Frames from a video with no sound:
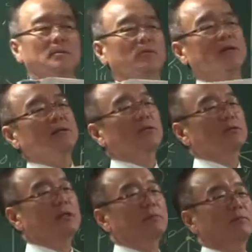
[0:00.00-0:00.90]
Price
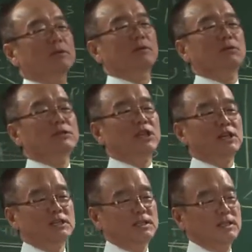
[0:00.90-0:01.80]
goes up, no
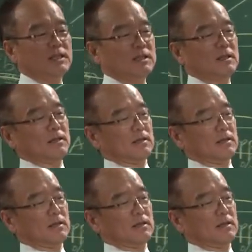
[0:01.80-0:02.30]
change in